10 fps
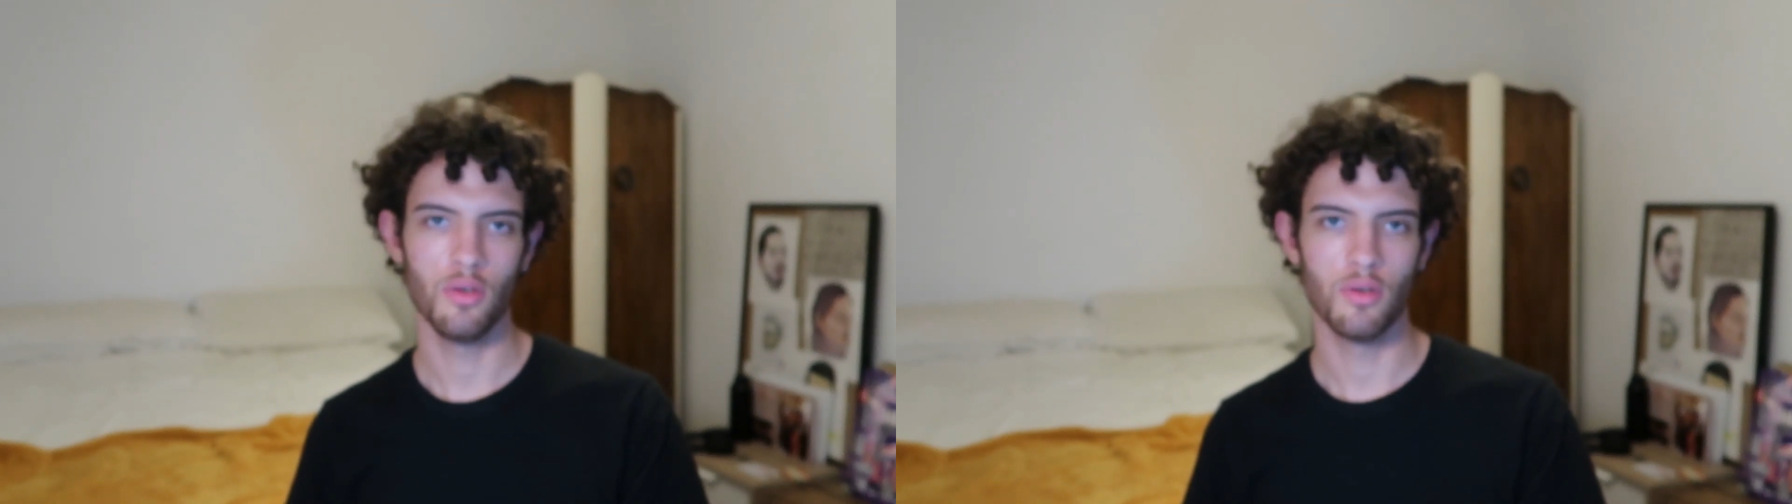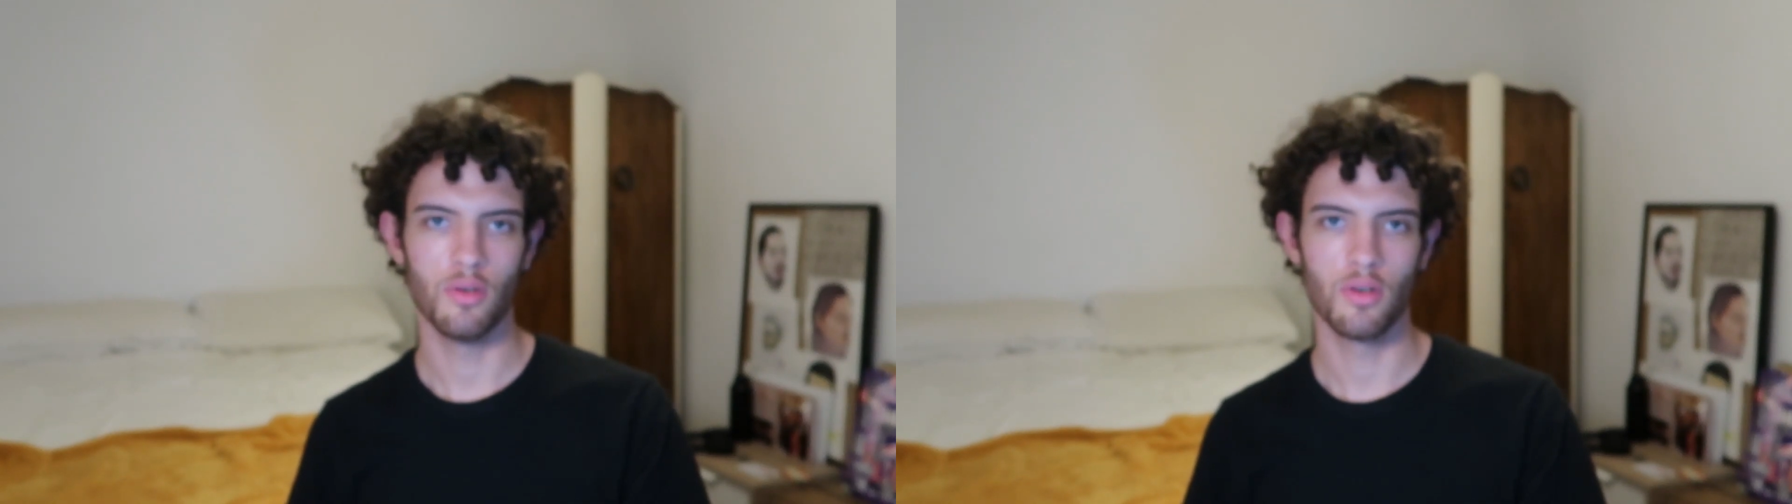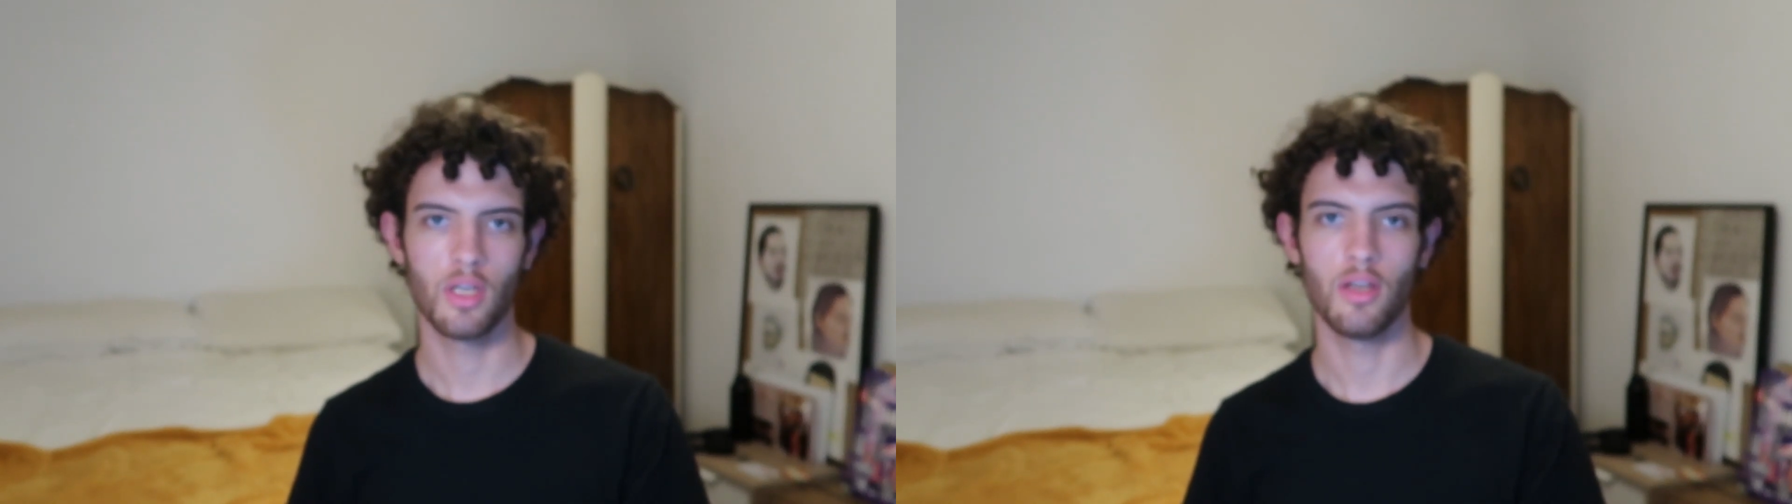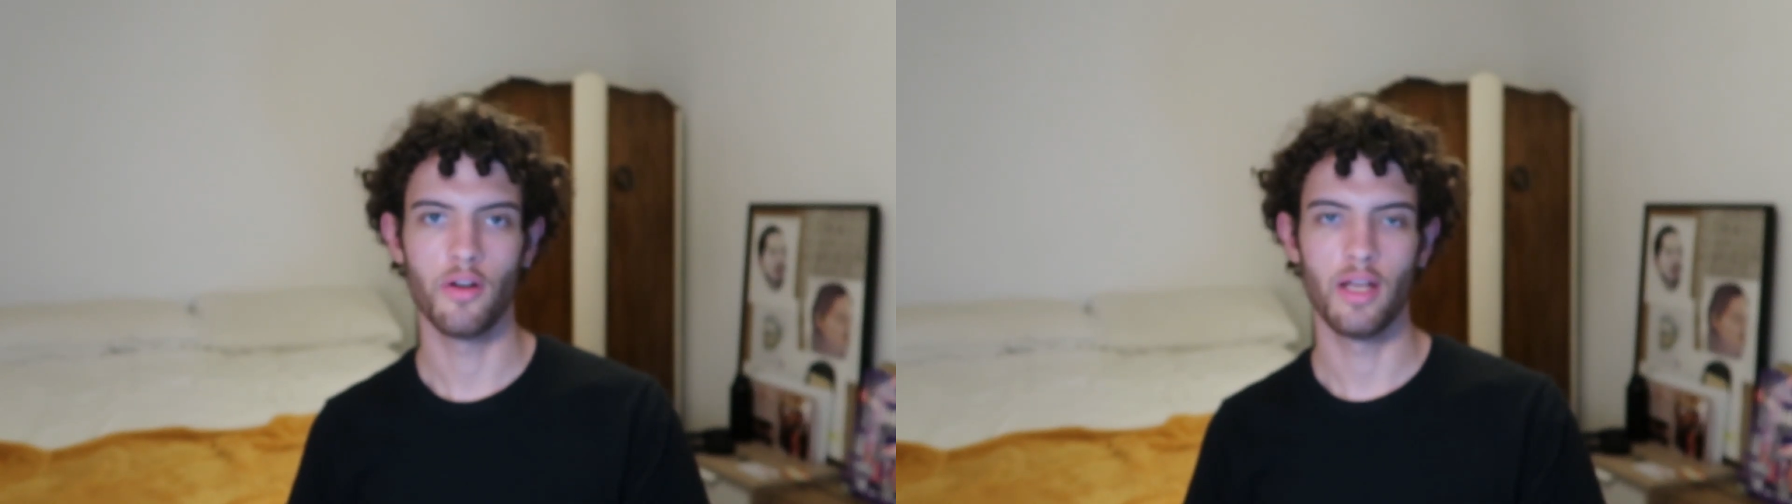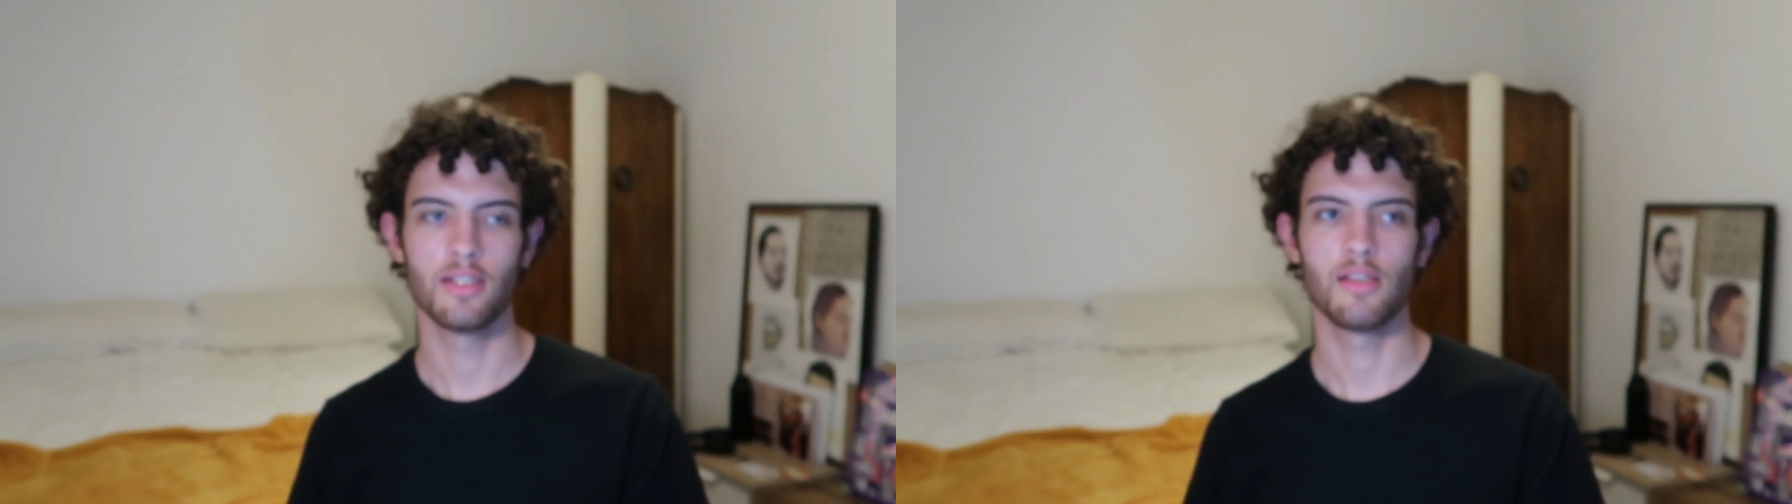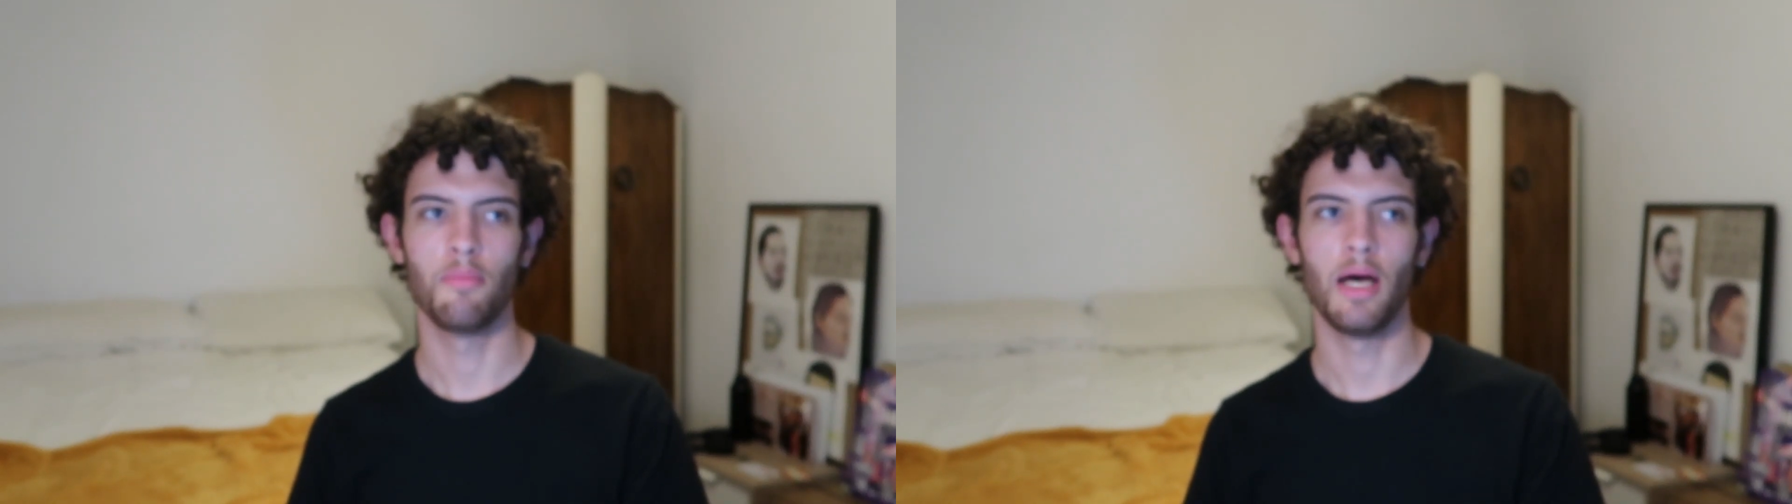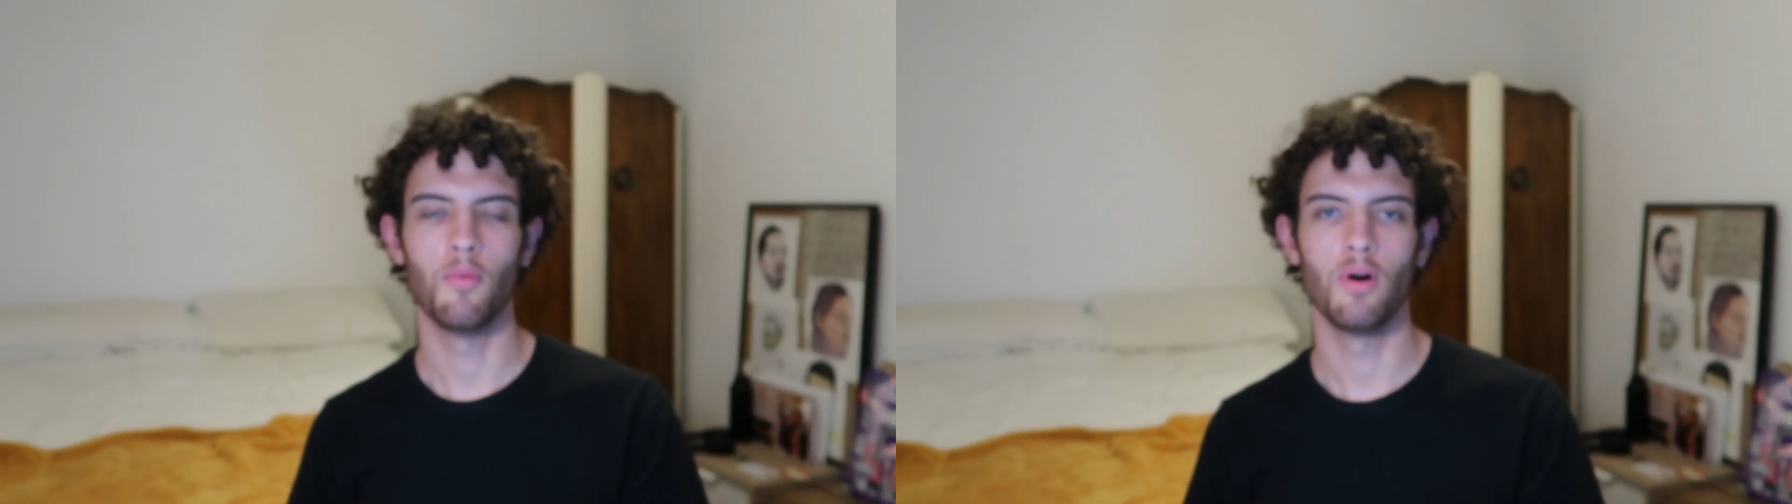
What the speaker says: you're curious about